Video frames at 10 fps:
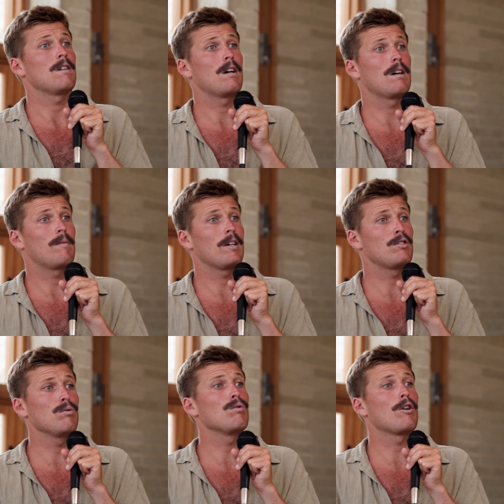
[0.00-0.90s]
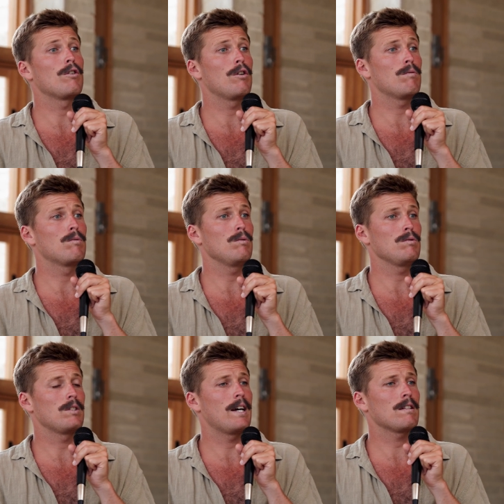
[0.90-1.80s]
Um, I still don't know the
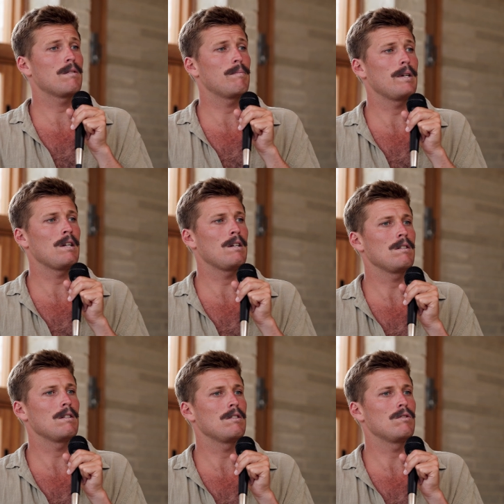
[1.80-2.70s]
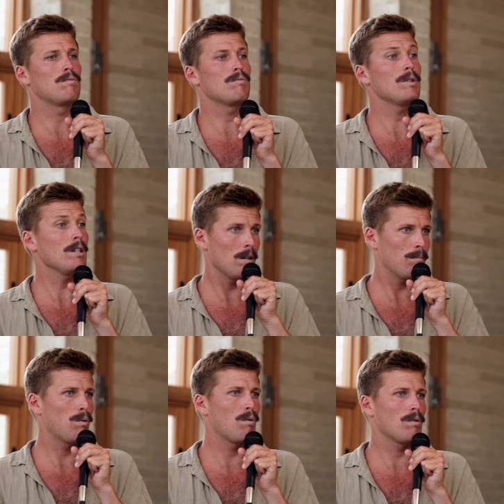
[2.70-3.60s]
rules, and that to me is really
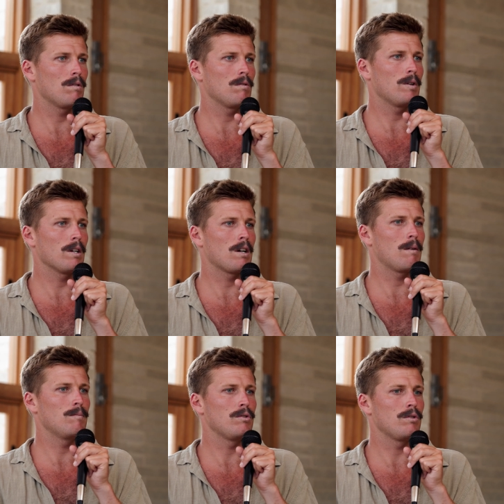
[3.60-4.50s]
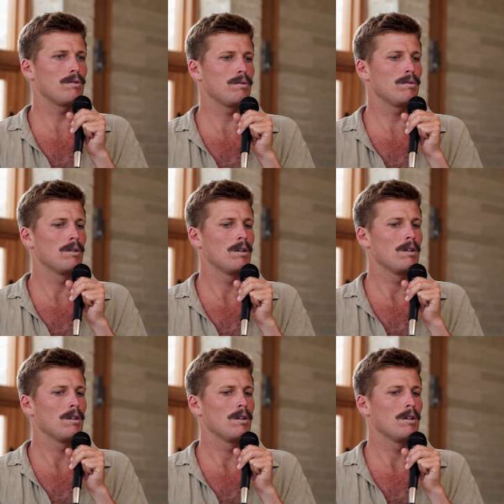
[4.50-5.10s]
important when it comes to